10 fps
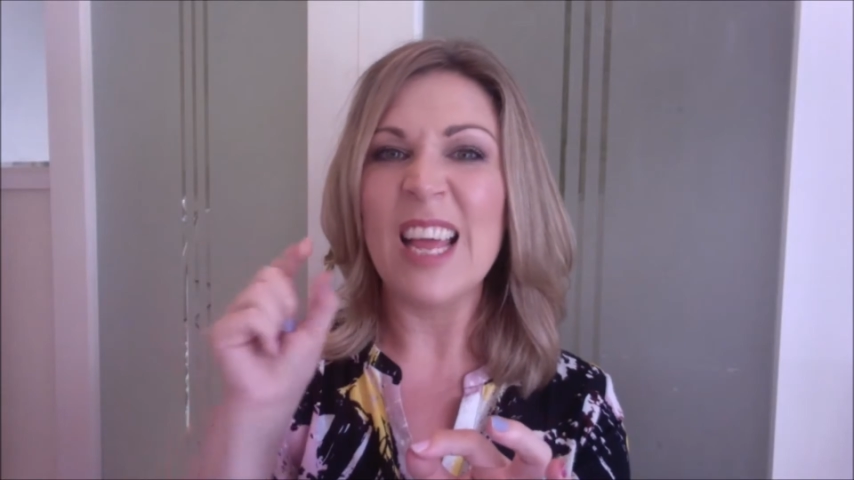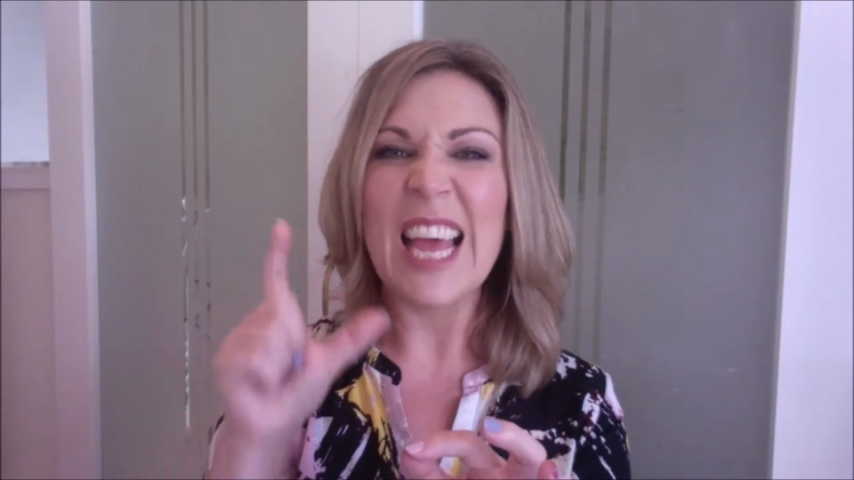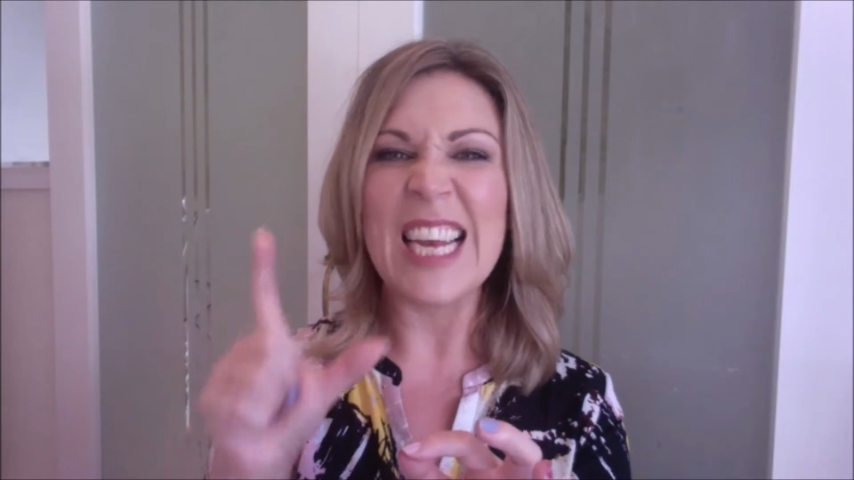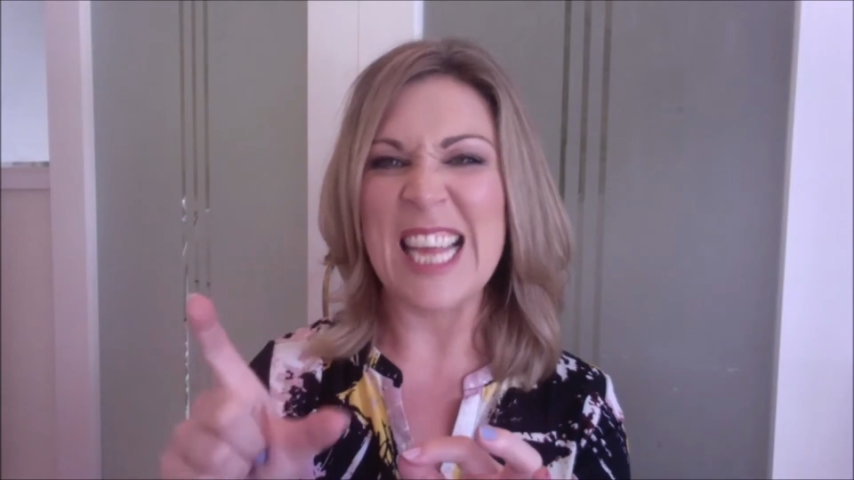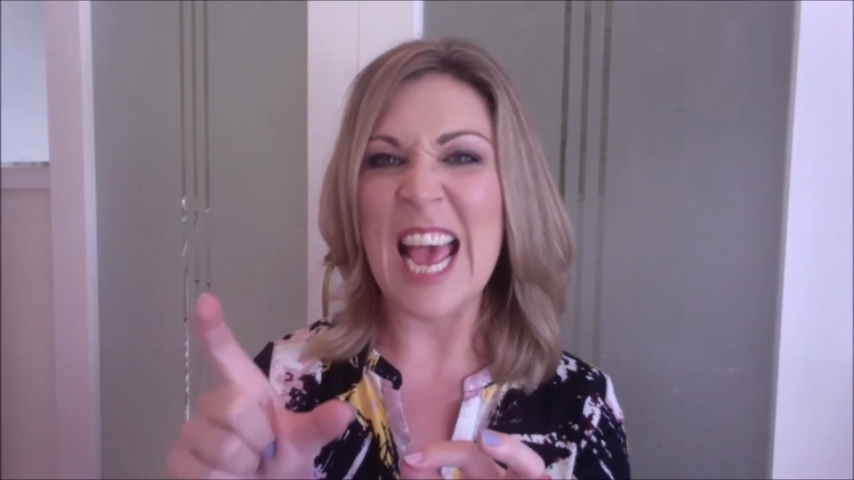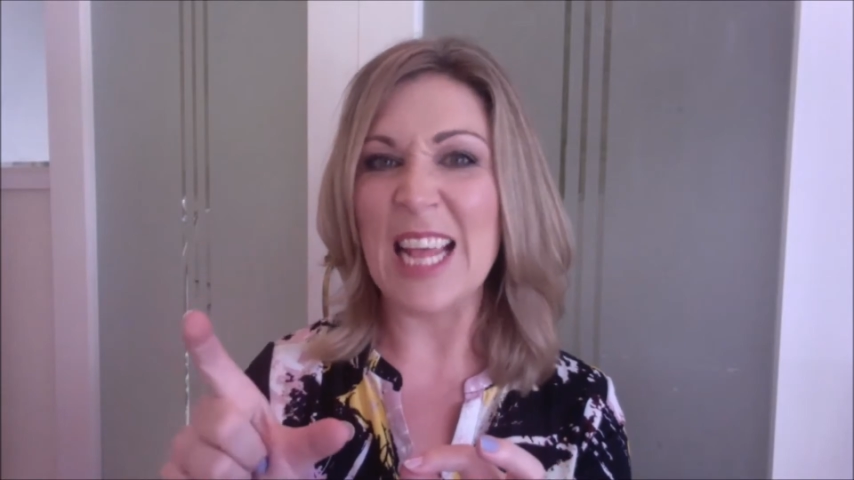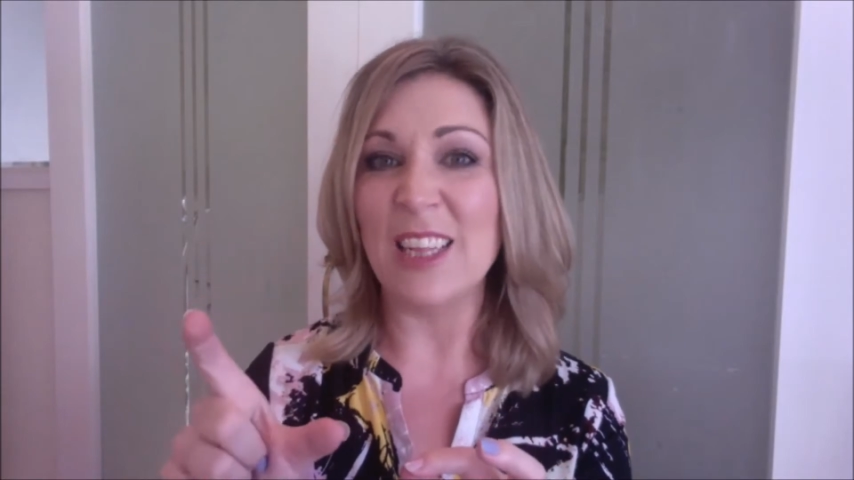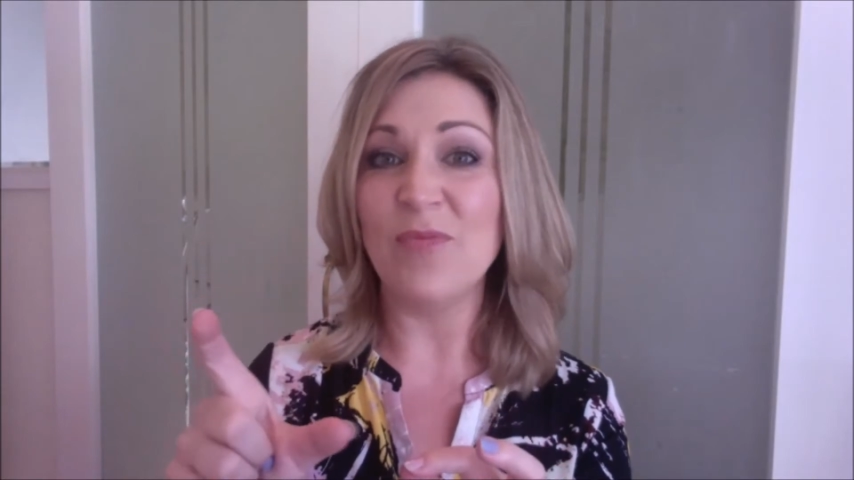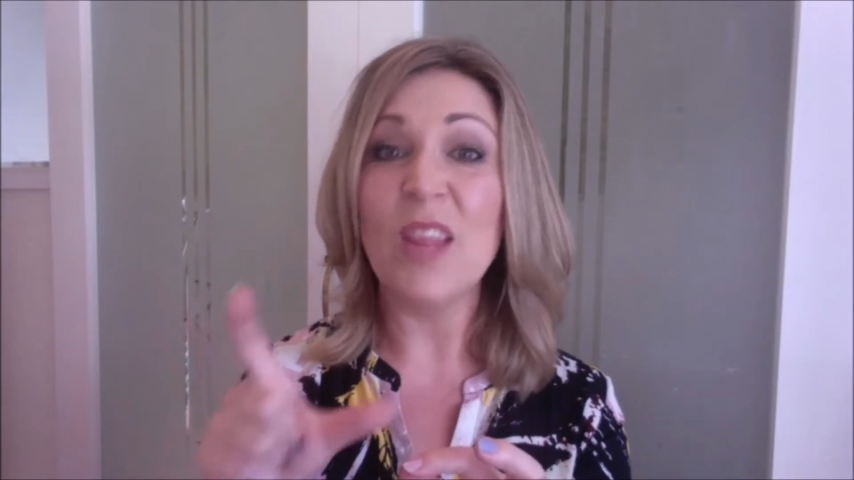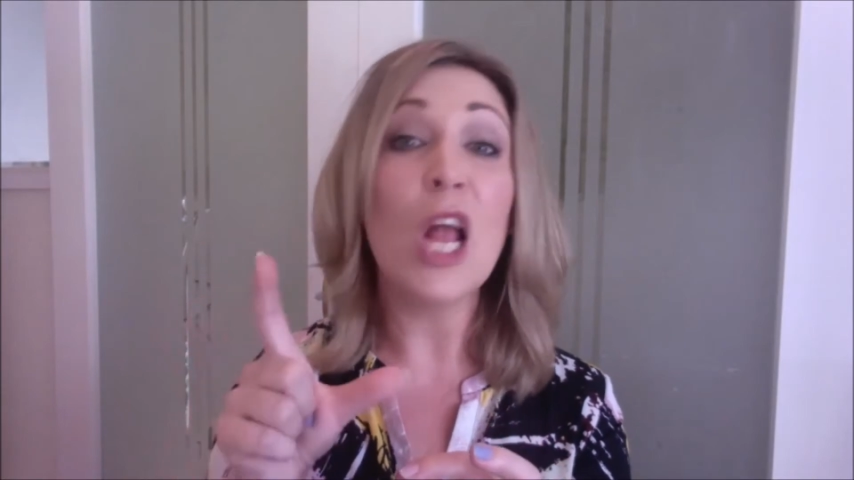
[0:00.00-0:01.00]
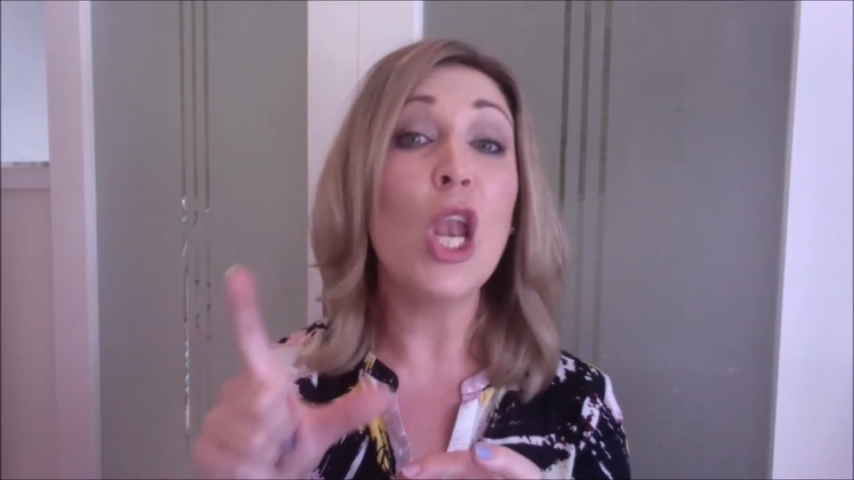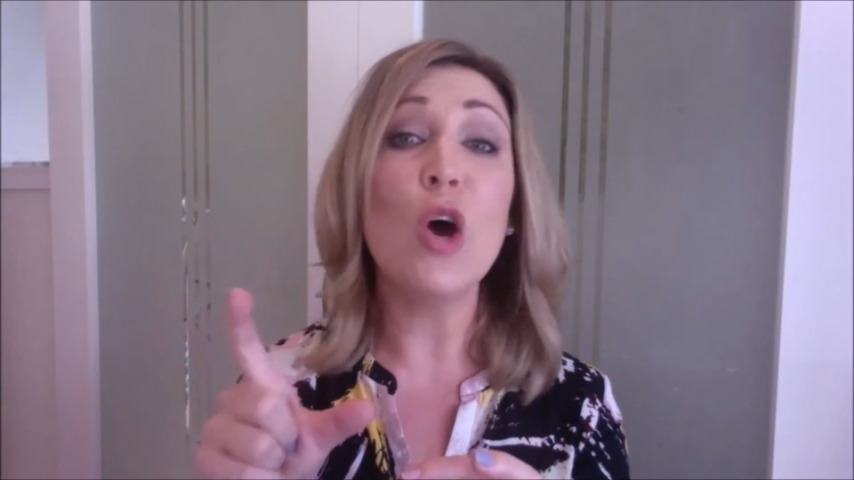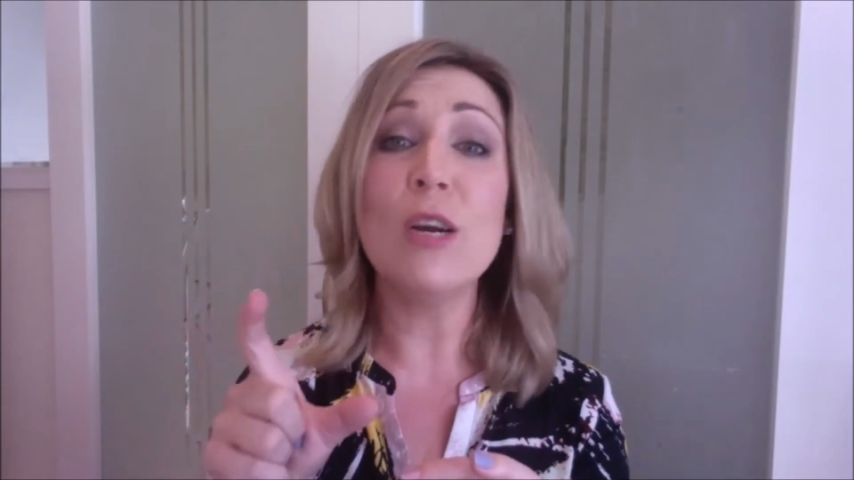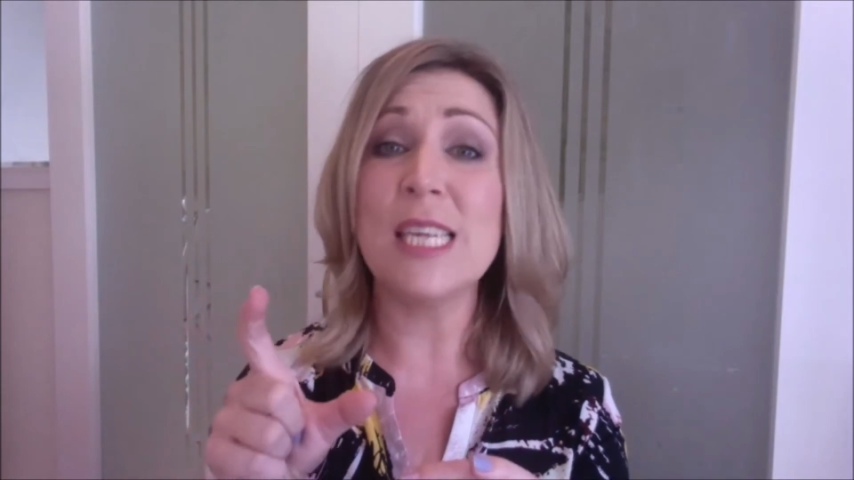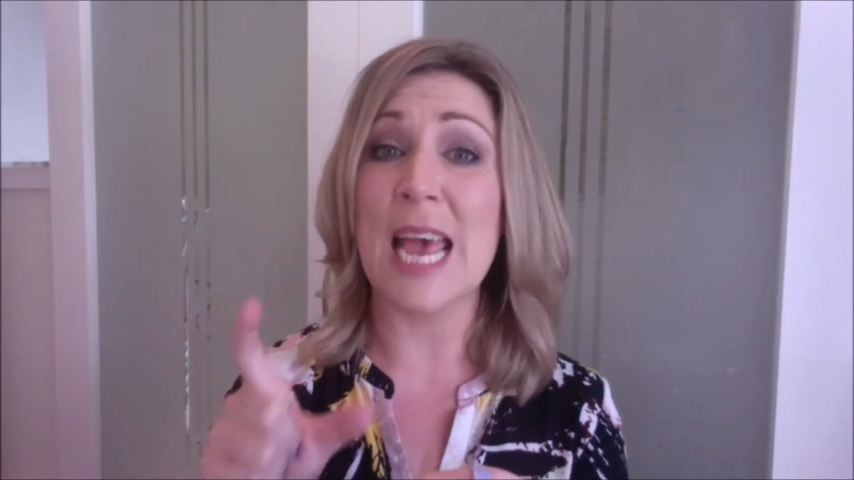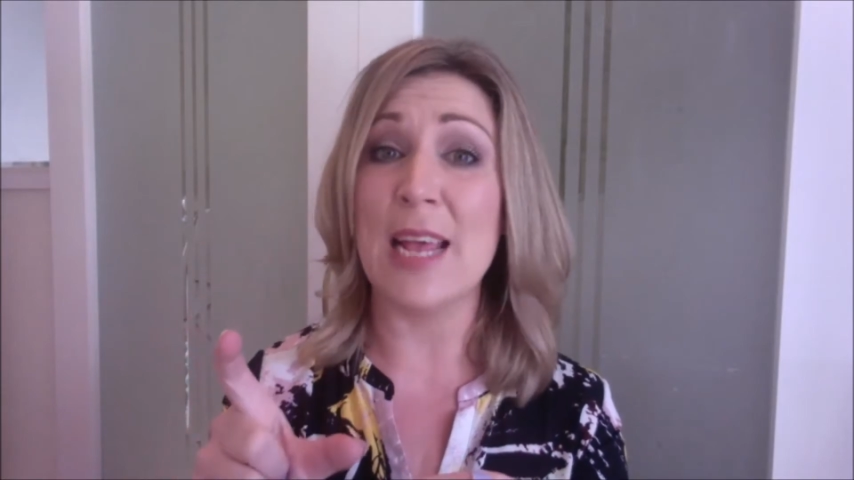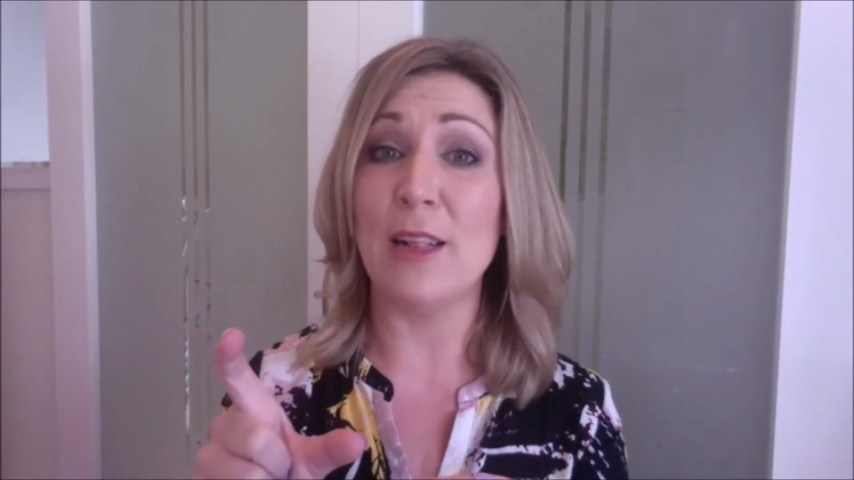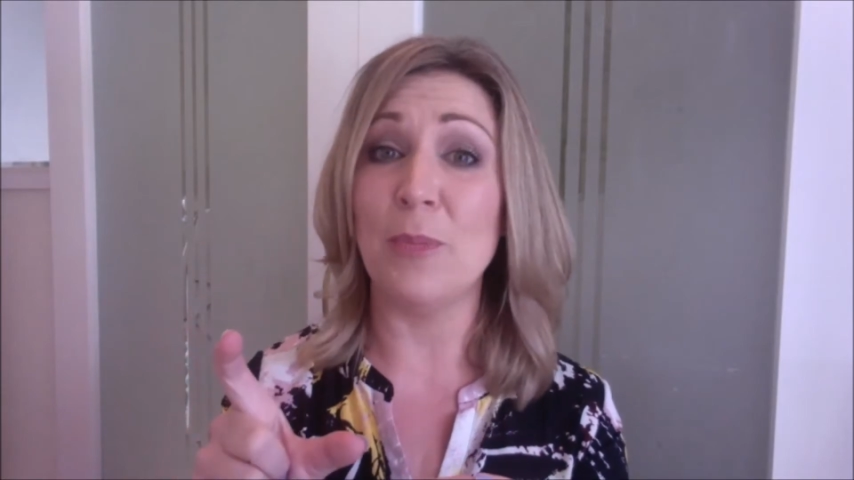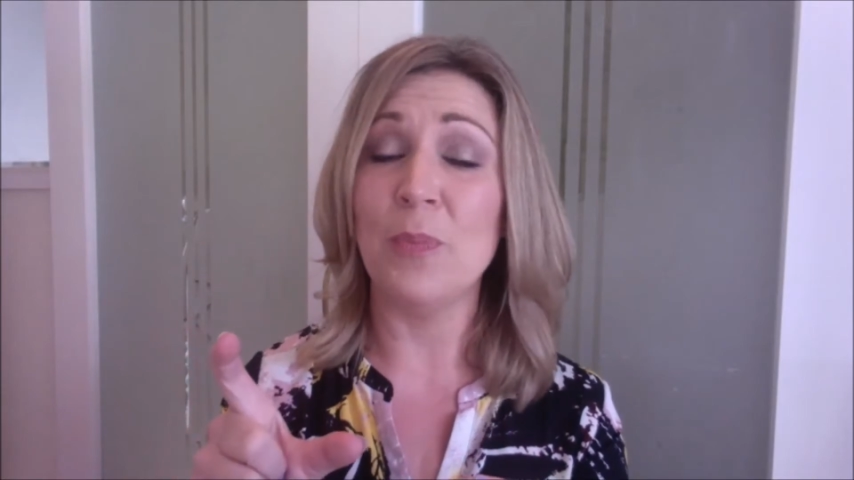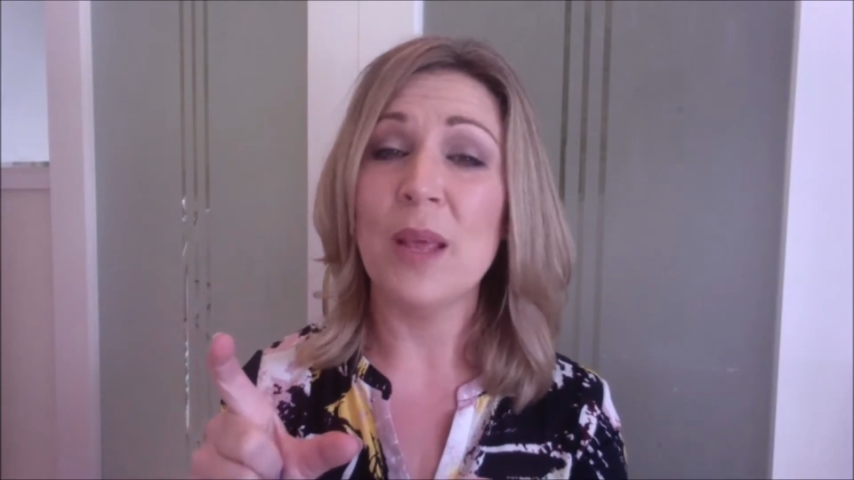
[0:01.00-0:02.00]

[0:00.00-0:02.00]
a tail, a long tail.